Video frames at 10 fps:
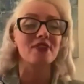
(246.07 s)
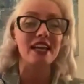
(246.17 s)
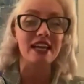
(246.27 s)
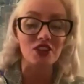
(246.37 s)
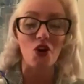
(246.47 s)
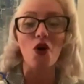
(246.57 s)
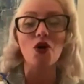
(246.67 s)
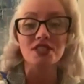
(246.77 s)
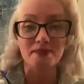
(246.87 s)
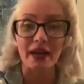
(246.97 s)
hit the whole
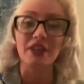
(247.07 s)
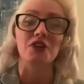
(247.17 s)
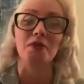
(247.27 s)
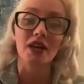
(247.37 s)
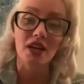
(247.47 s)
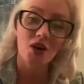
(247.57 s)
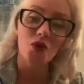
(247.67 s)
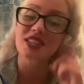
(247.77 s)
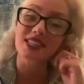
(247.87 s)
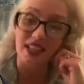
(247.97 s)
spectrum
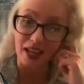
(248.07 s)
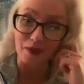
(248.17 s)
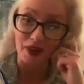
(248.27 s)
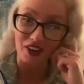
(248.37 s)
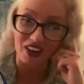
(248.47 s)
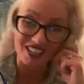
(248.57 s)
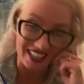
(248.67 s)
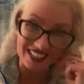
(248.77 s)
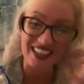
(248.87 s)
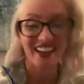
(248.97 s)
with celebrity crushes.